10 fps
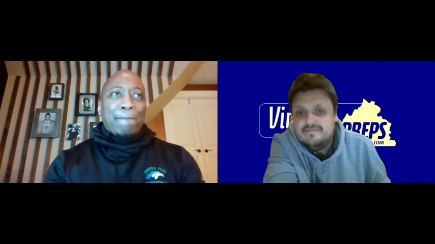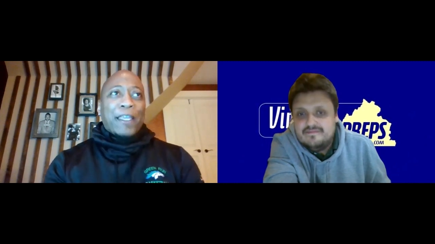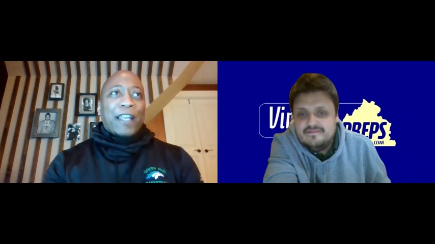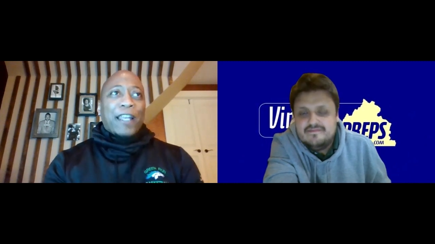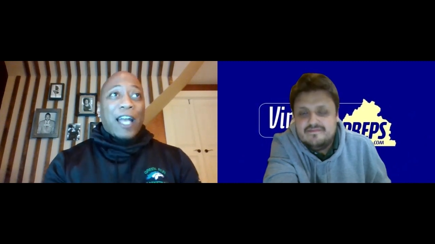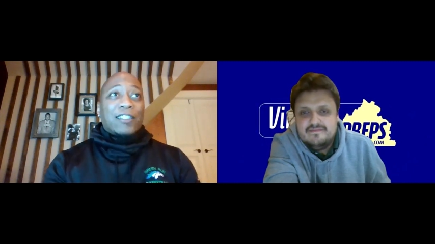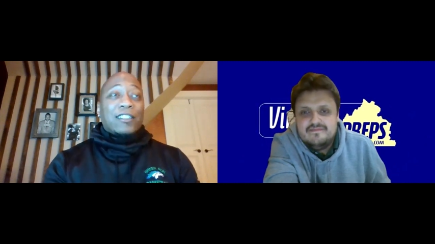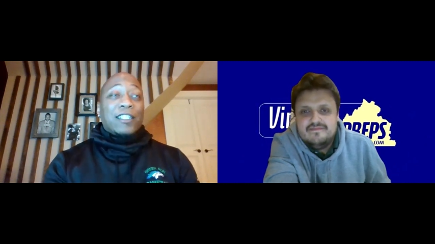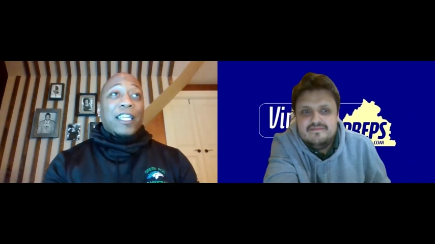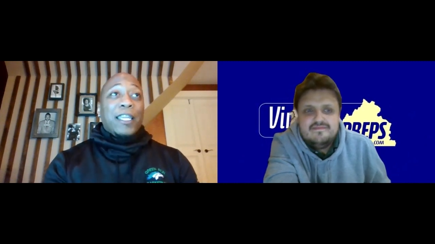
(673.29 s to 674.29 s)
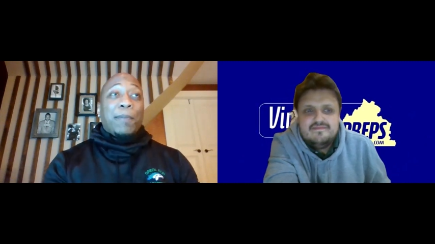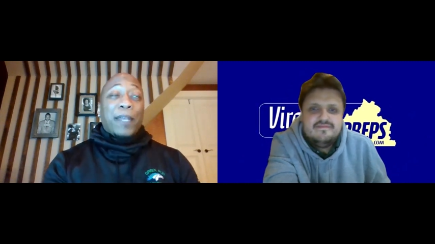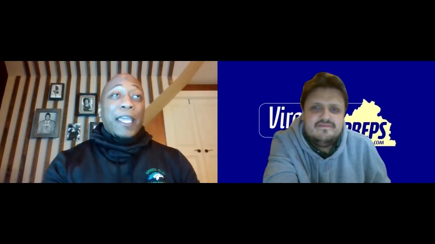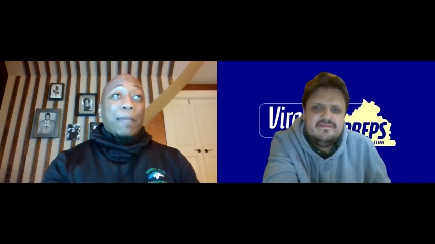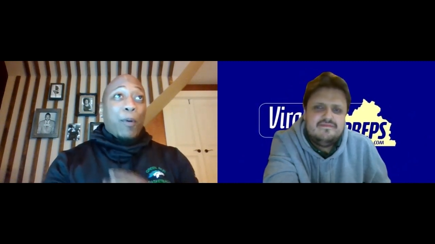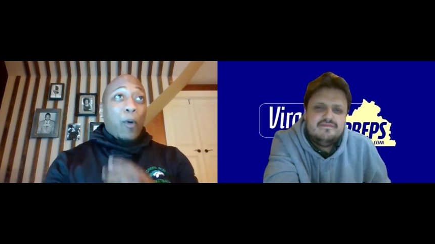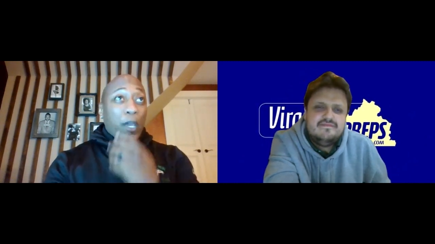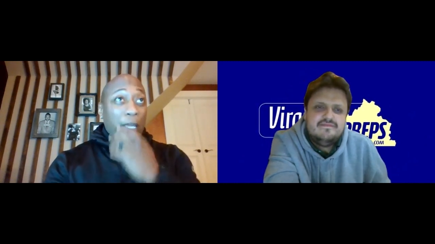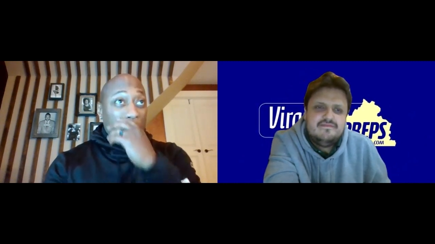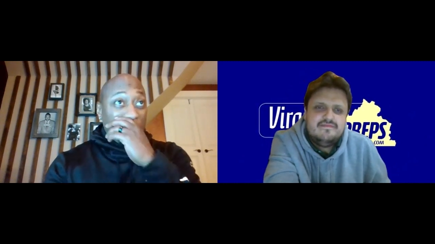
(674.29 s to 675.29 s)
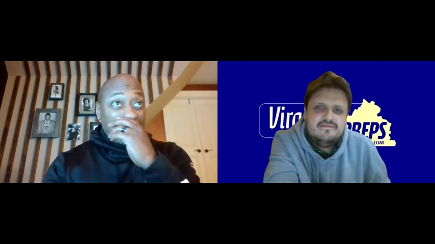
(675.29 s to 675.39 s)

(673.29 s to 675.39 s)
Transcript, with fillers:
Speaker 1: And honestly, he played point